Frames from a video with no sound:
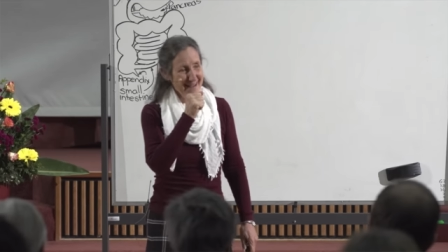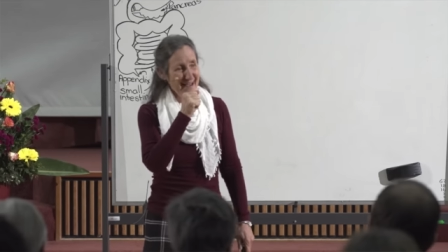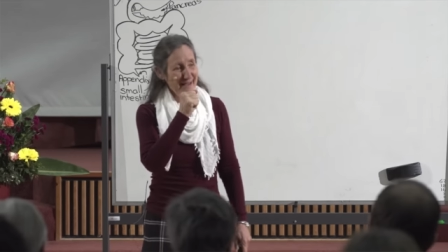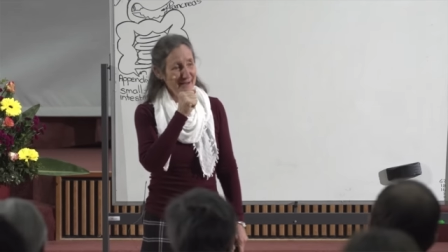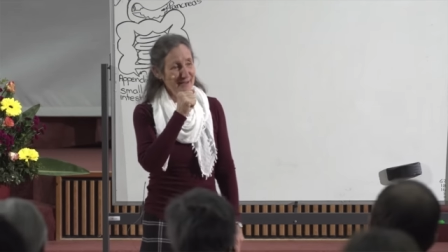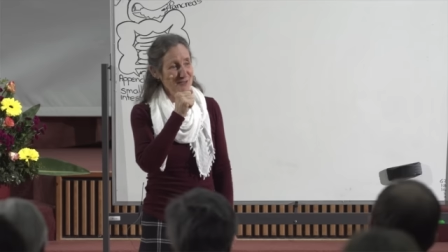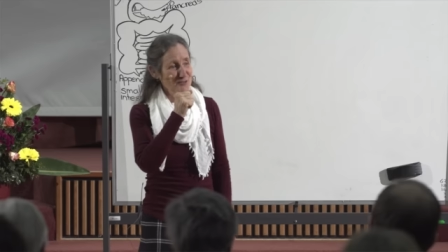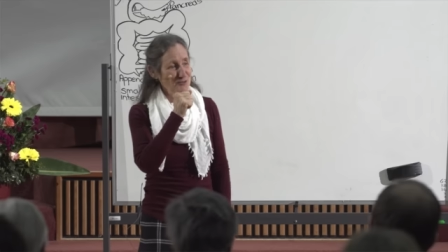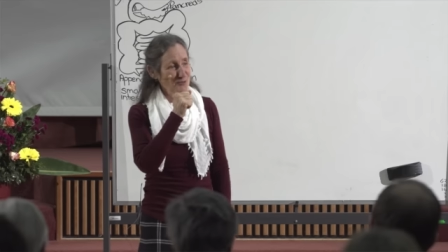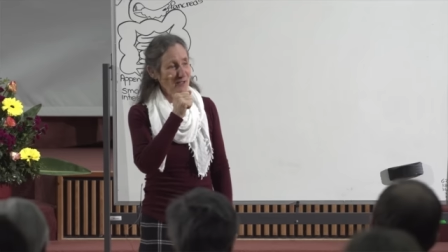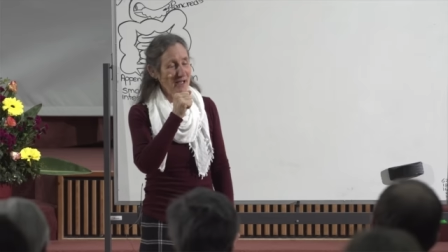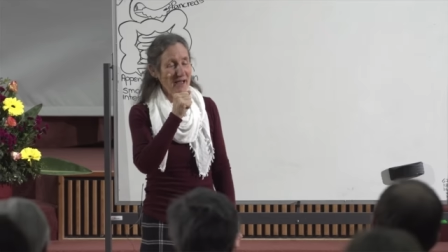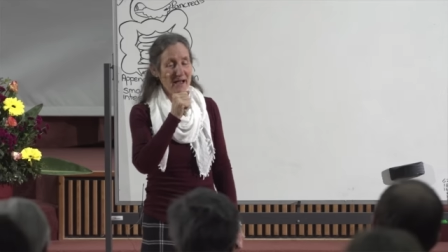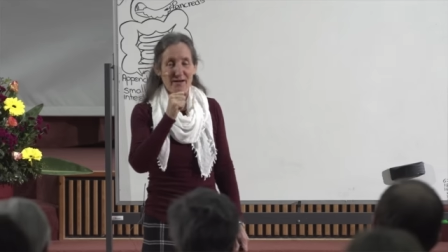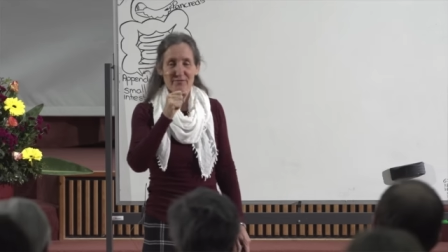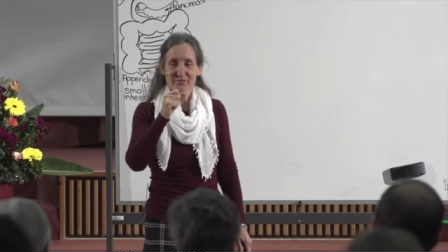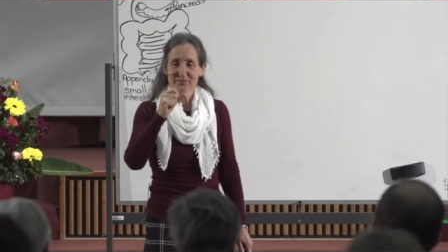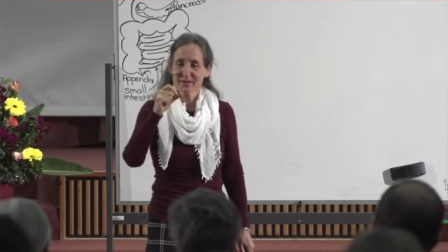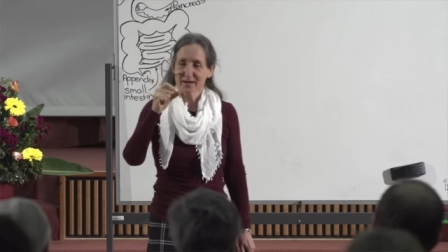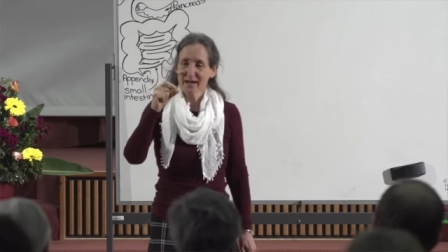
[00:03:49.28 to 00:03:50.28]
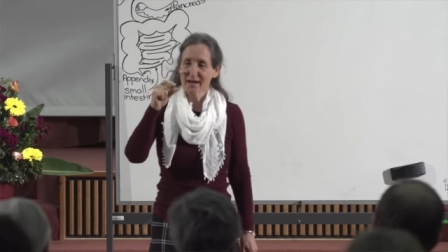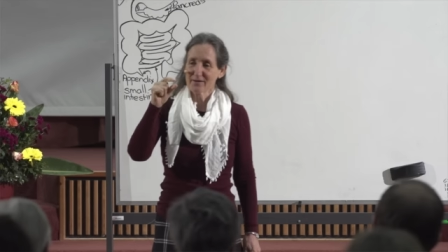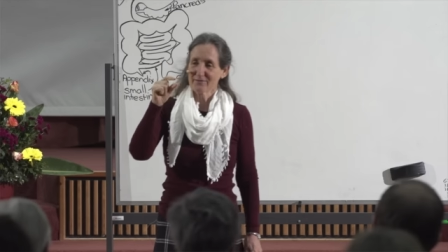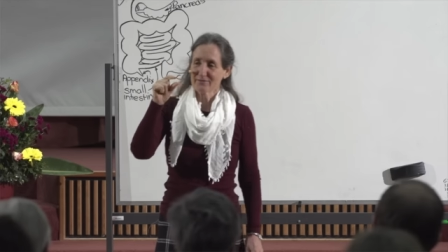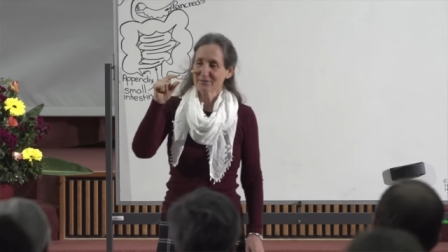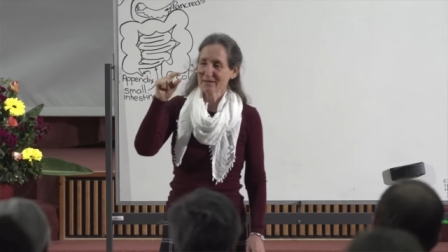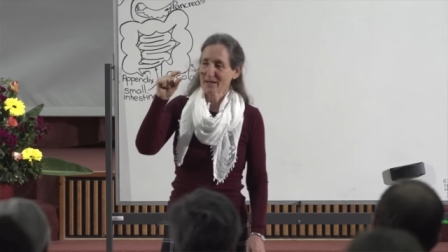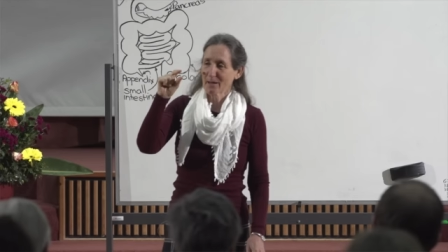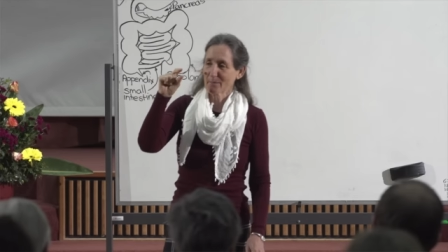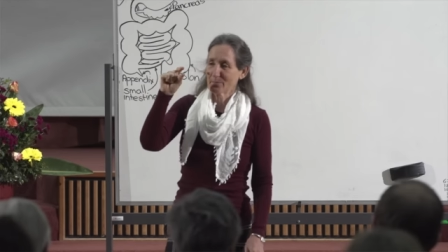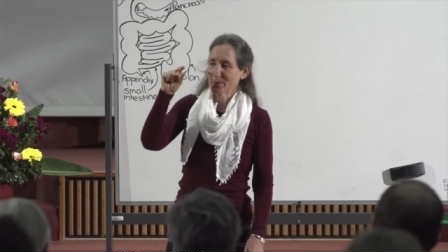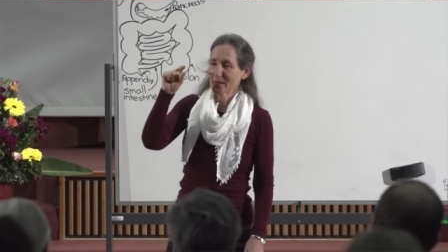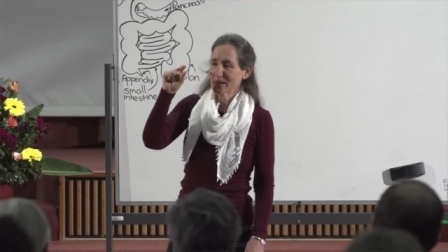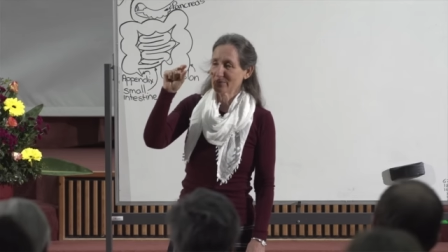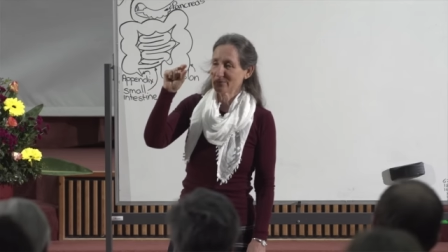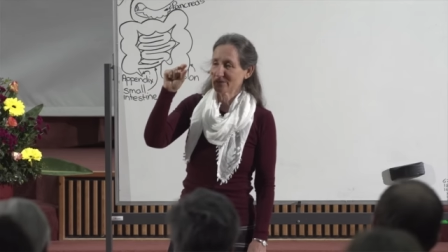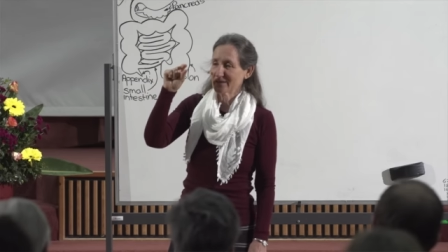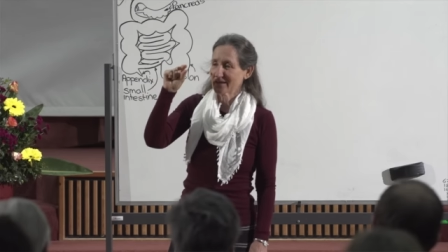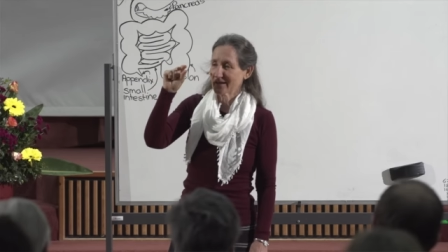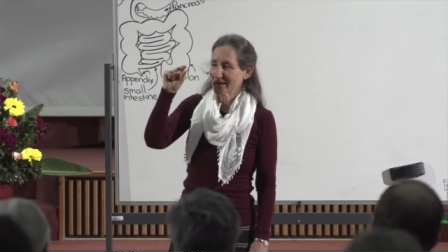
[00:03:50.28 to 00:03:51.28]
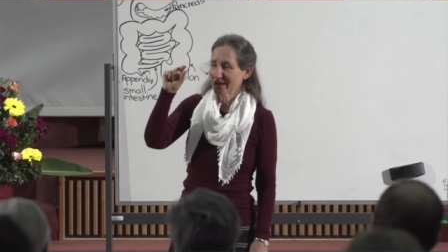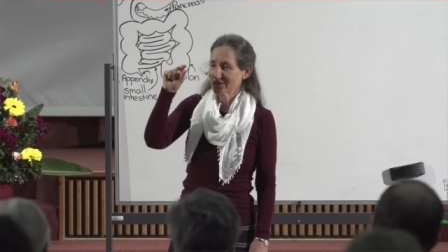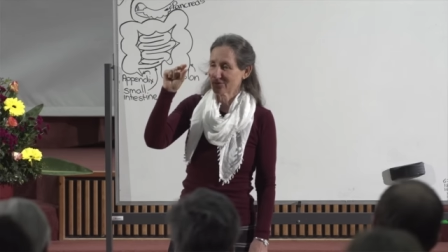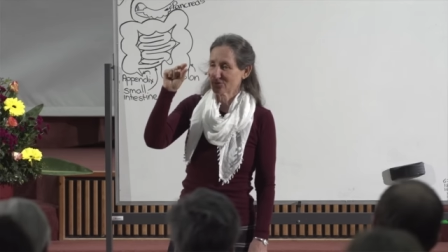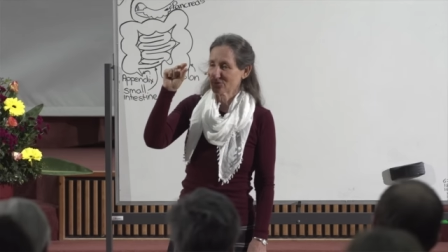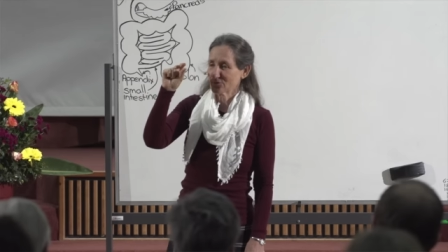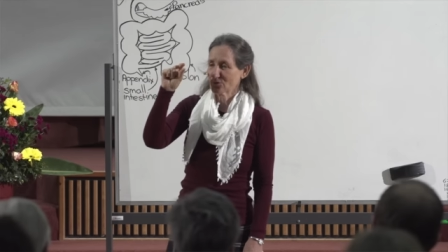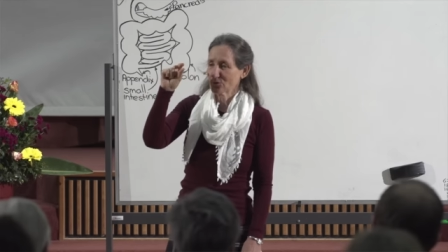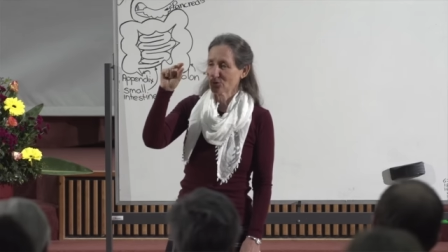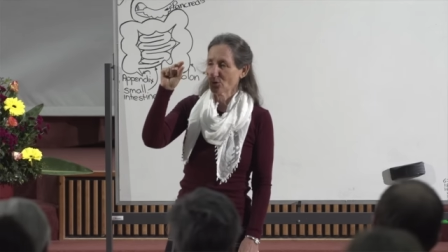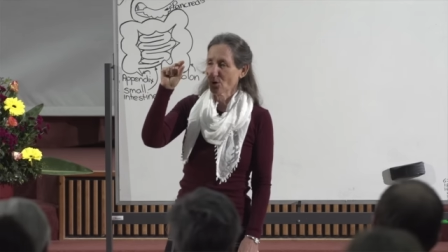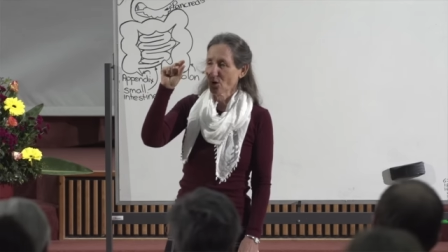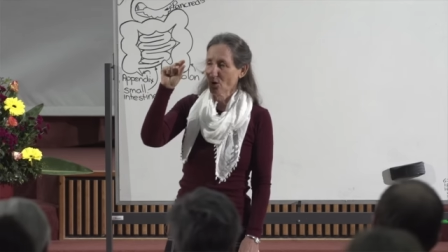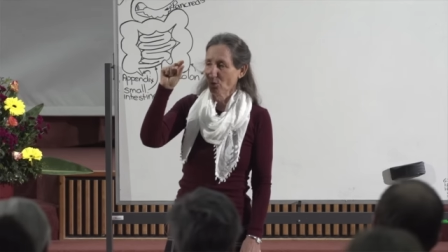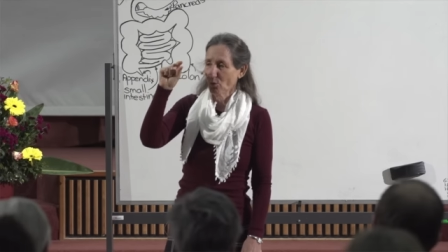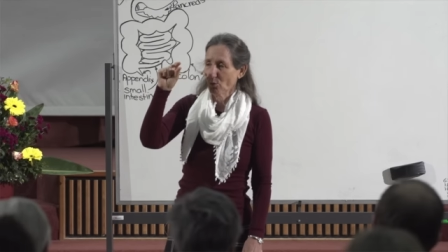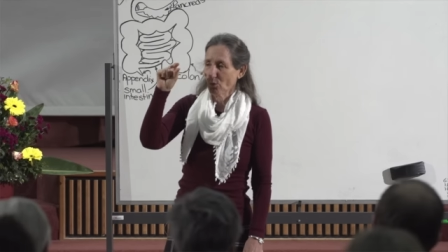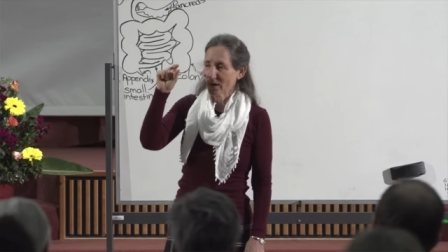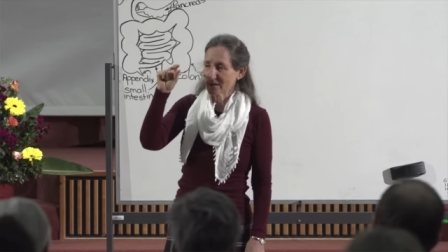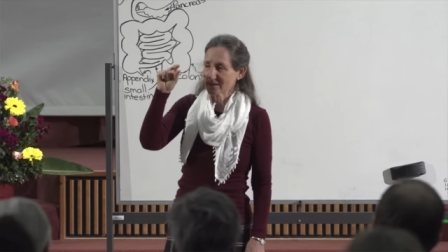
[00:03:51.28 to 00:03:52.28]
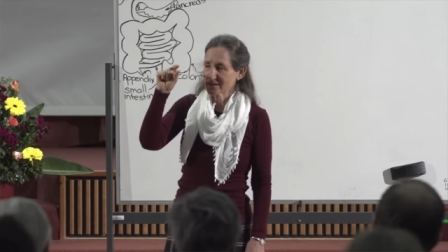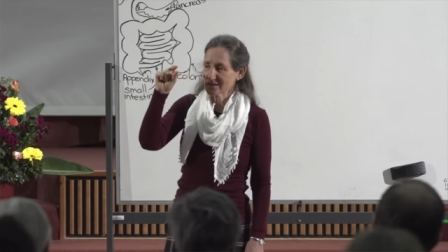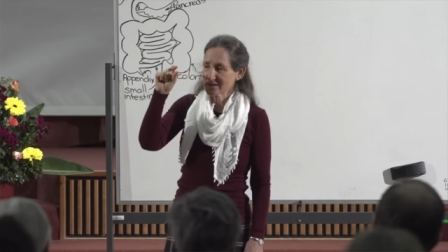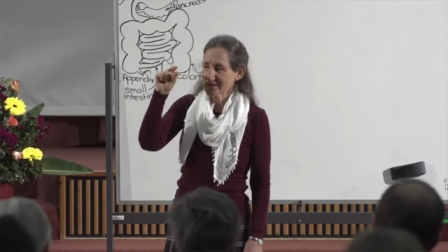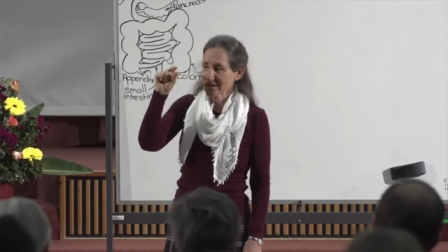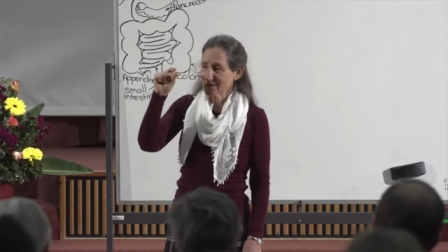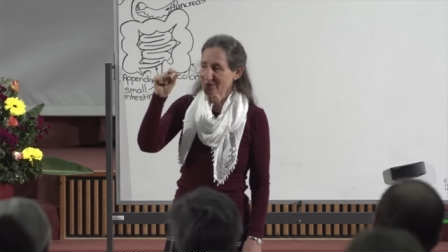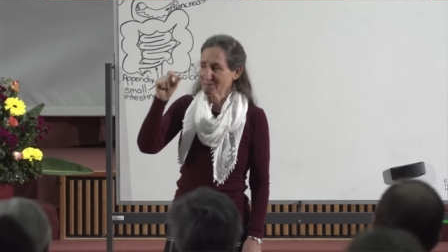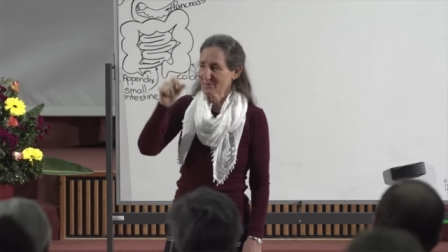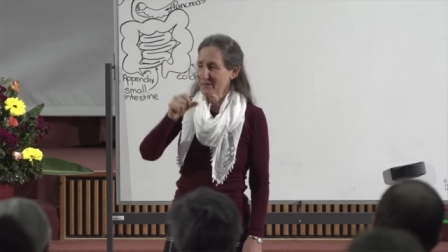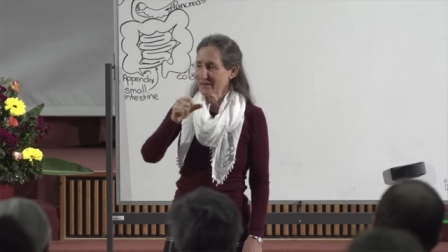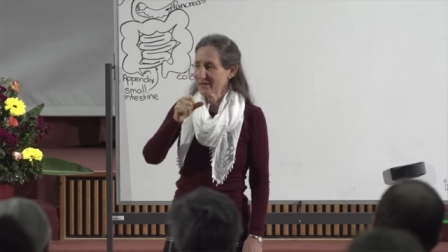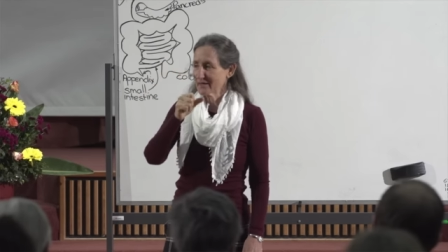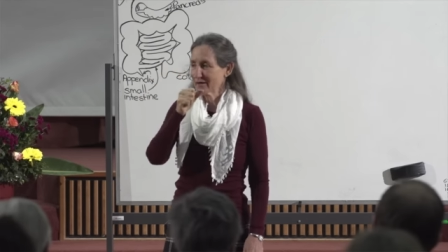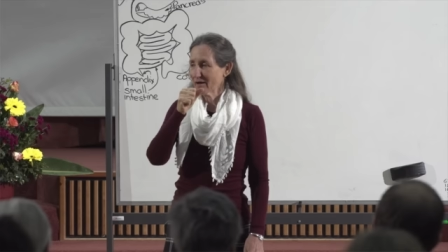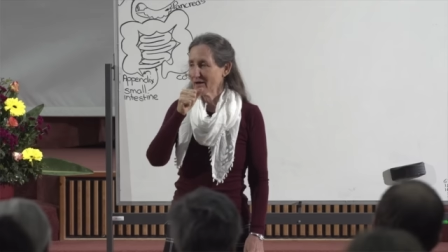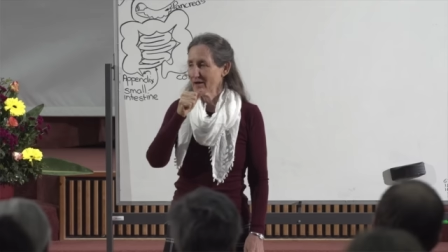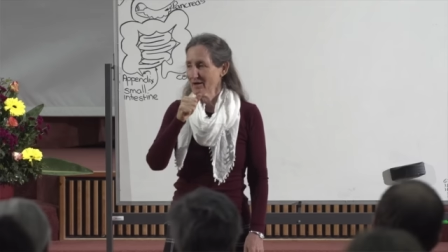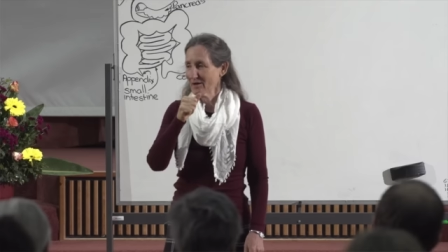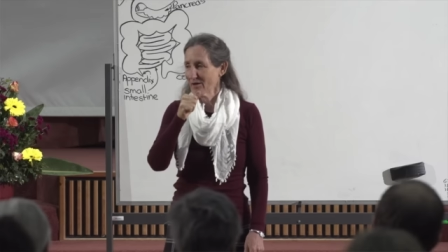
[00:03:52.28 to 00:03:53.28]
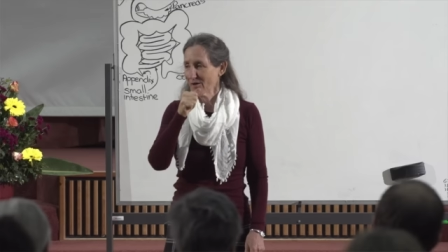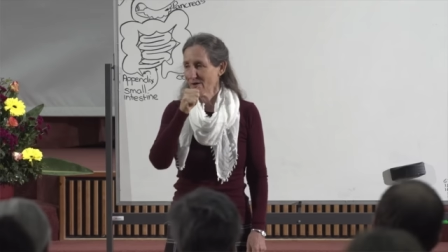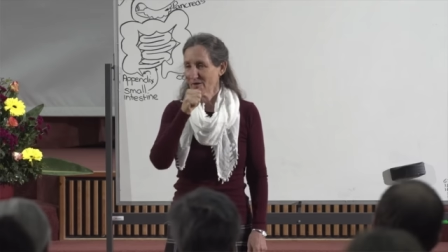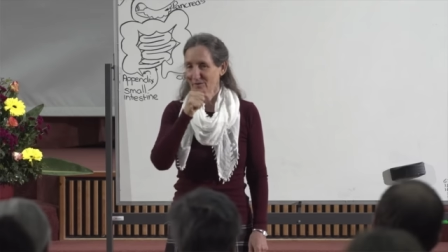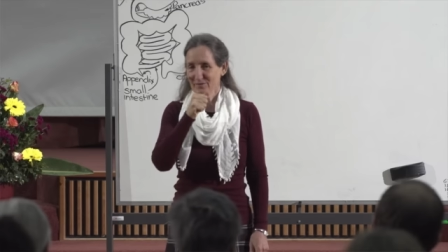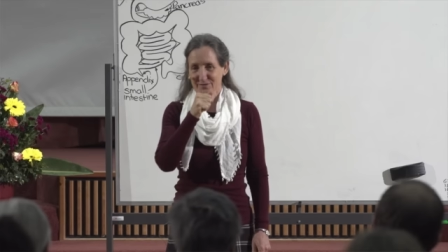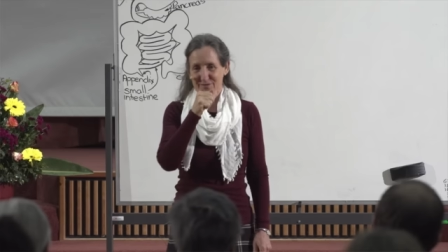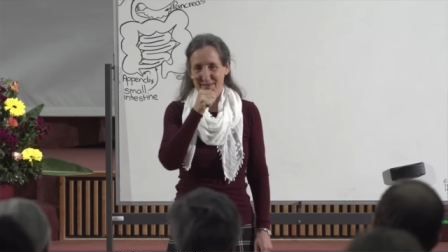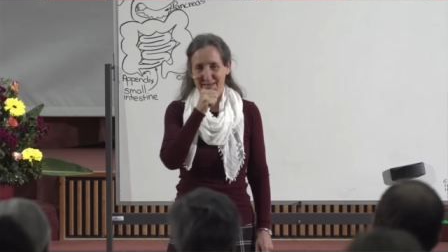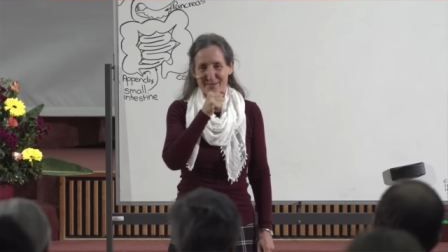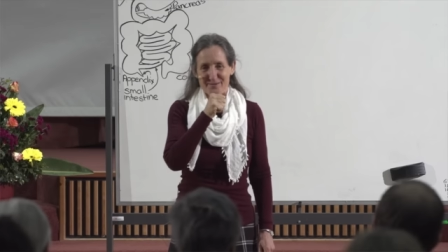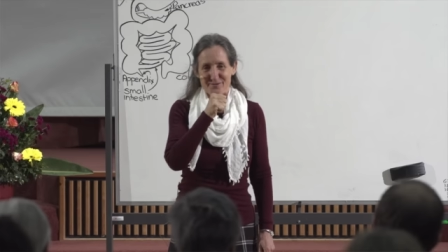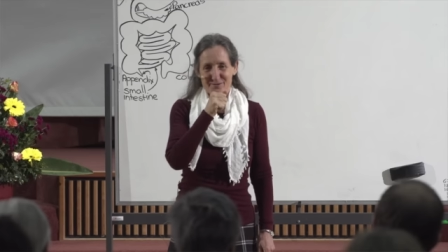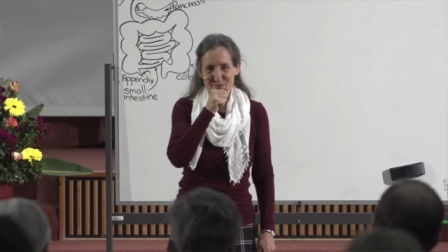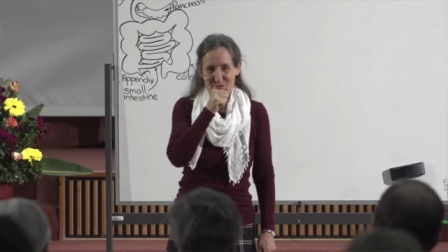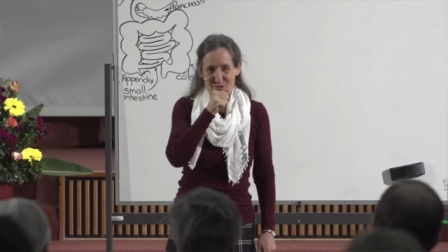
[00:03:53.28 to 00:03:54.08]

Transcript: And it took half an hour for that baby to get through one centimetre of that